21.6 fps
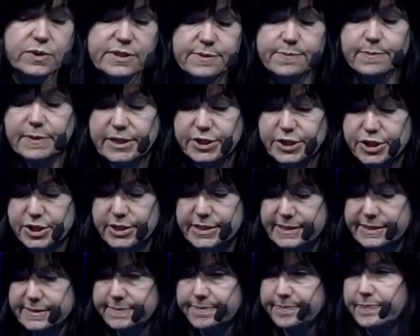was
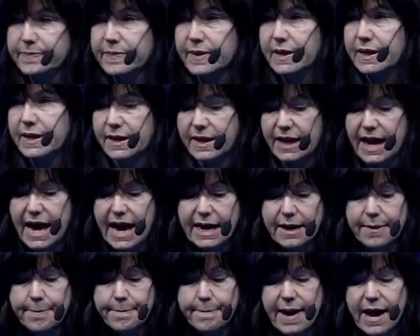malicious. It
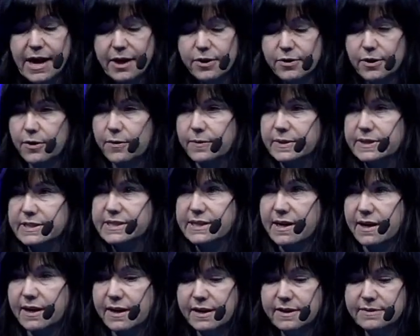had a macro
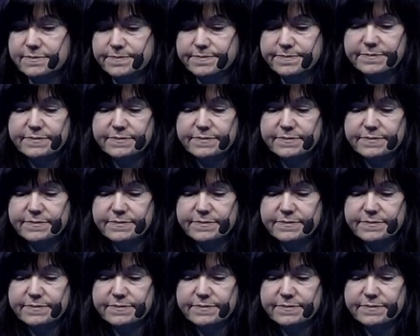inside it,